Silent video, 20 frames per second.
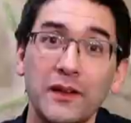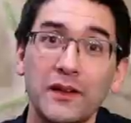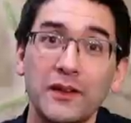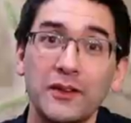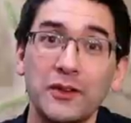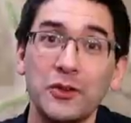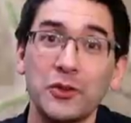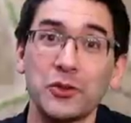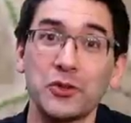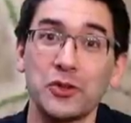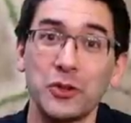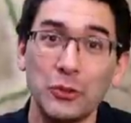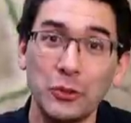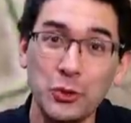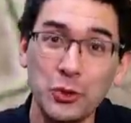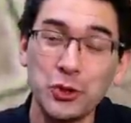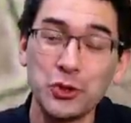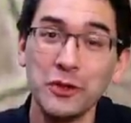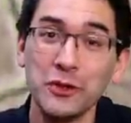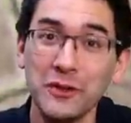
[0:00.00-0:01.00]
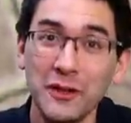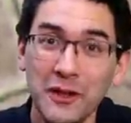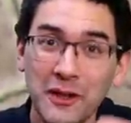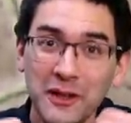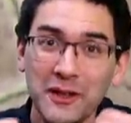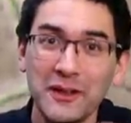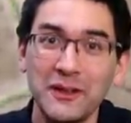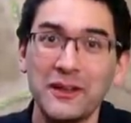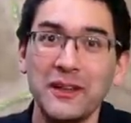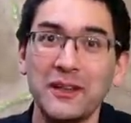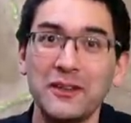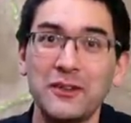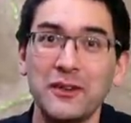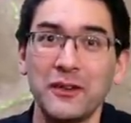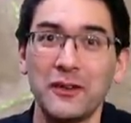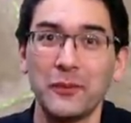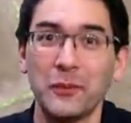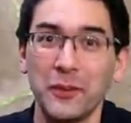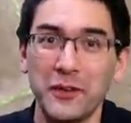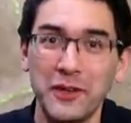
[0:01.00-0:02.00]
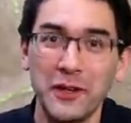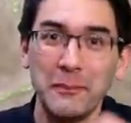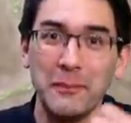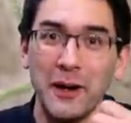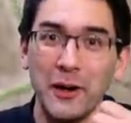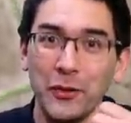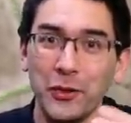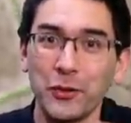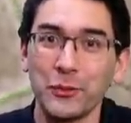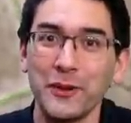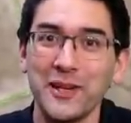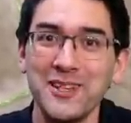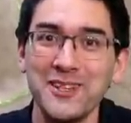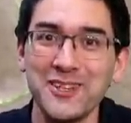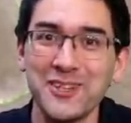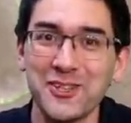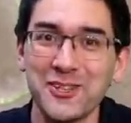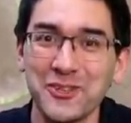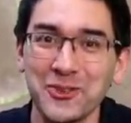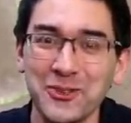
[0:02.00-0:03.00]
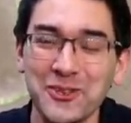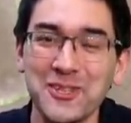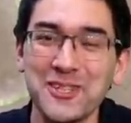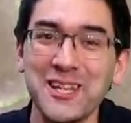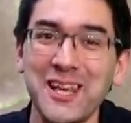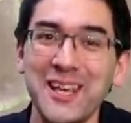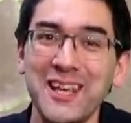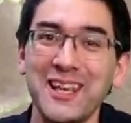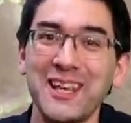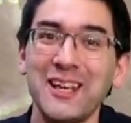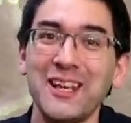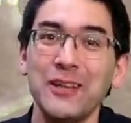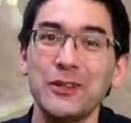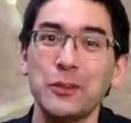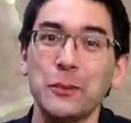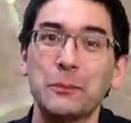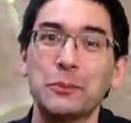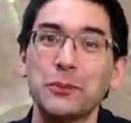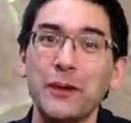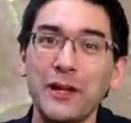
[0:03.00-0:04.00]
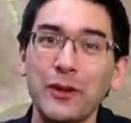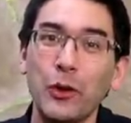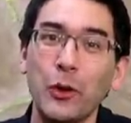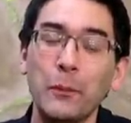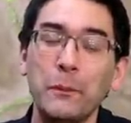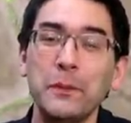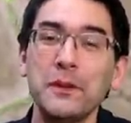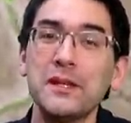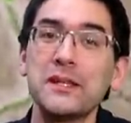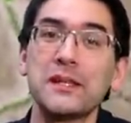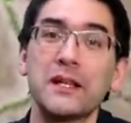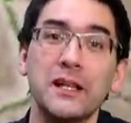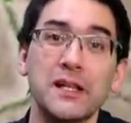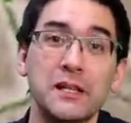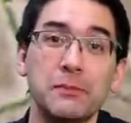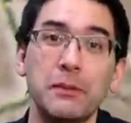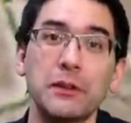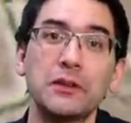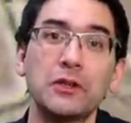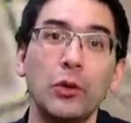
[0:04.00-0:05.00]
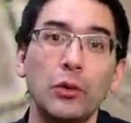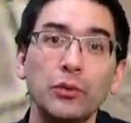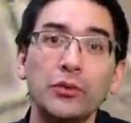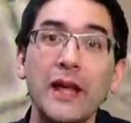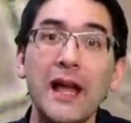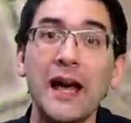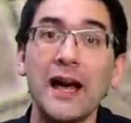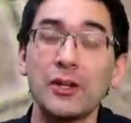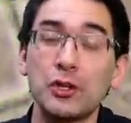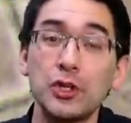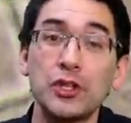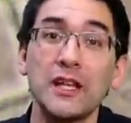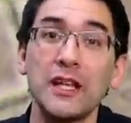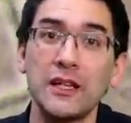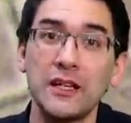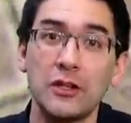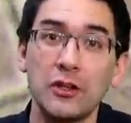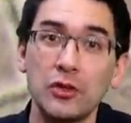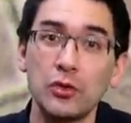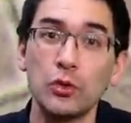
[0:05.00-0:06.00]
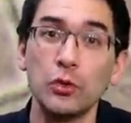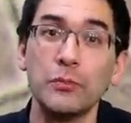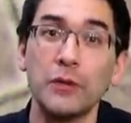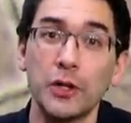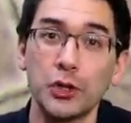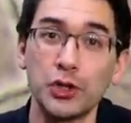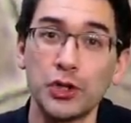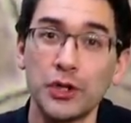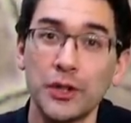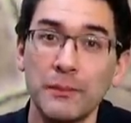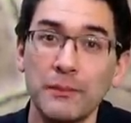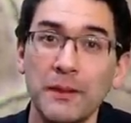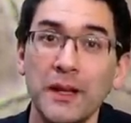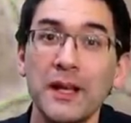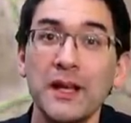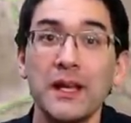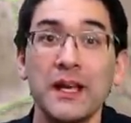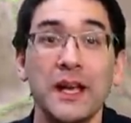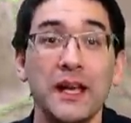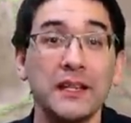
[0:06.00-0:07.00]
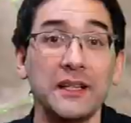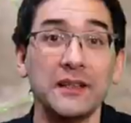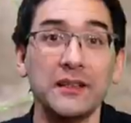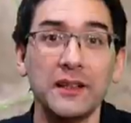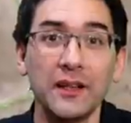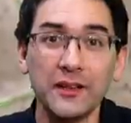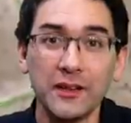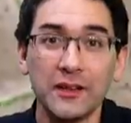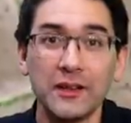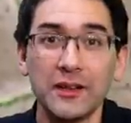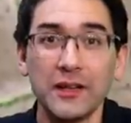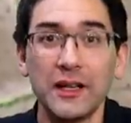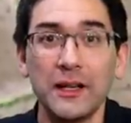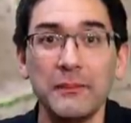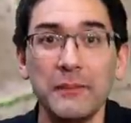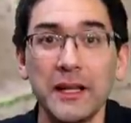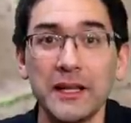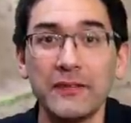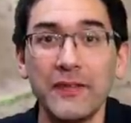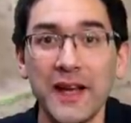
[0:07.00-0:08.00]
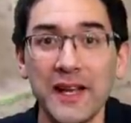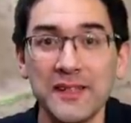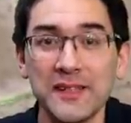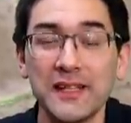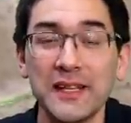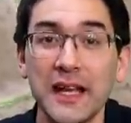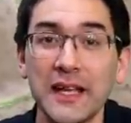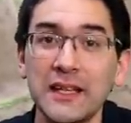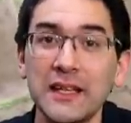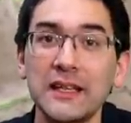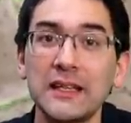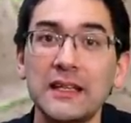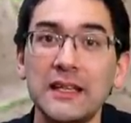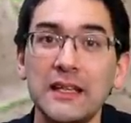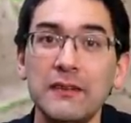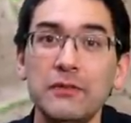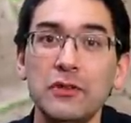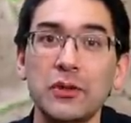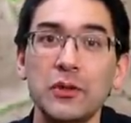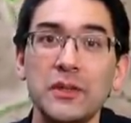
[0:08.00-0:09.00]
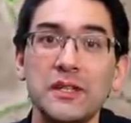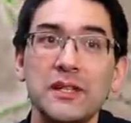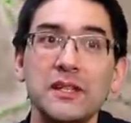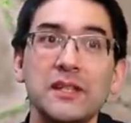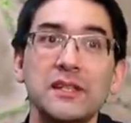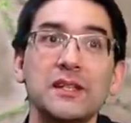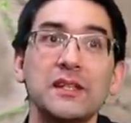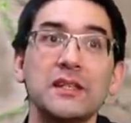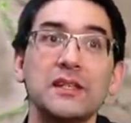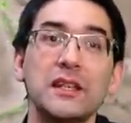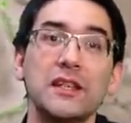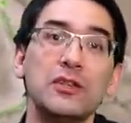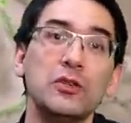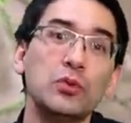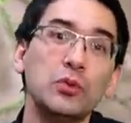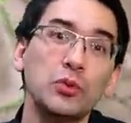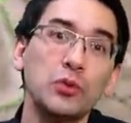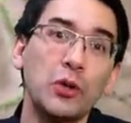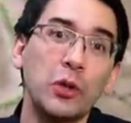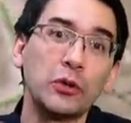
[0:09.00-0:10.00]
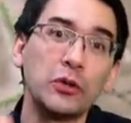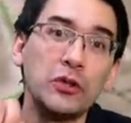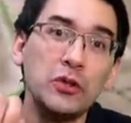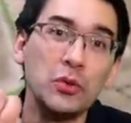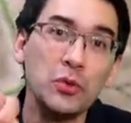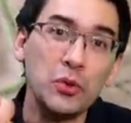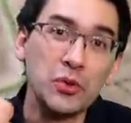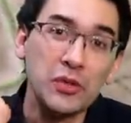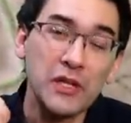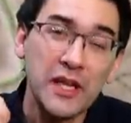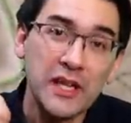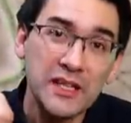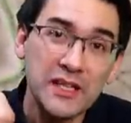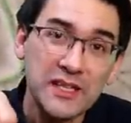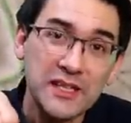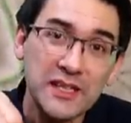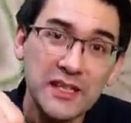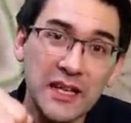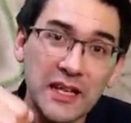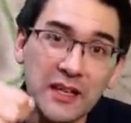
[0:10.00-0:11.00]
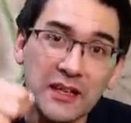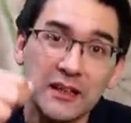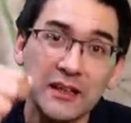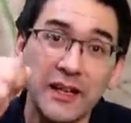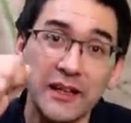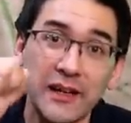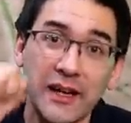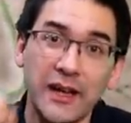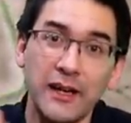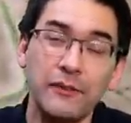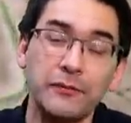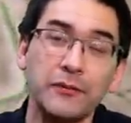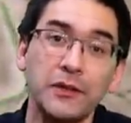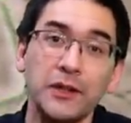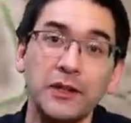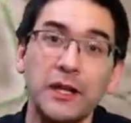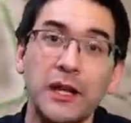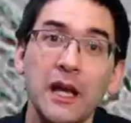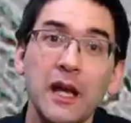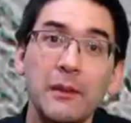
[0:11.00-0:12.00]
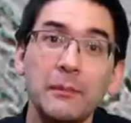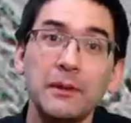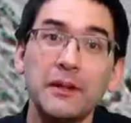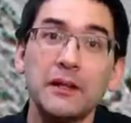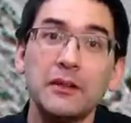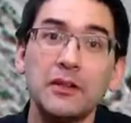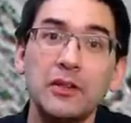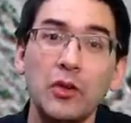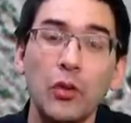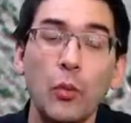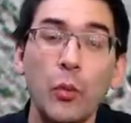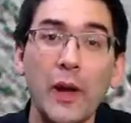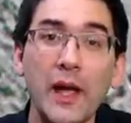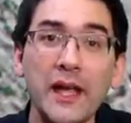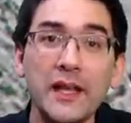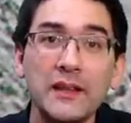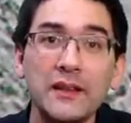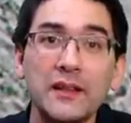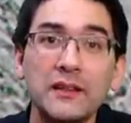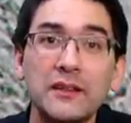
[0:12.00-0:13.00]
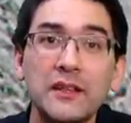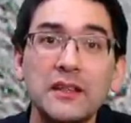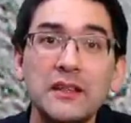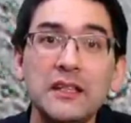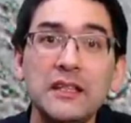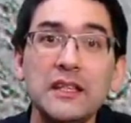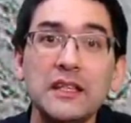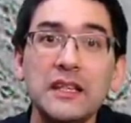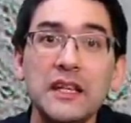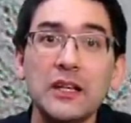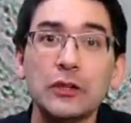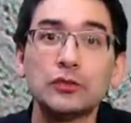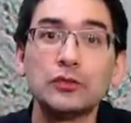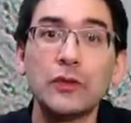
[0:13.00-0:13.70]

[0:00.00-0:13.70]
uh, your solution, that uh, with your mouth rinse, so to say, to break open the cells, but don't agitate it too much. And another um, advice that I can give you is, is, is that you do not use a stick like I've done, but that you wait that the D N A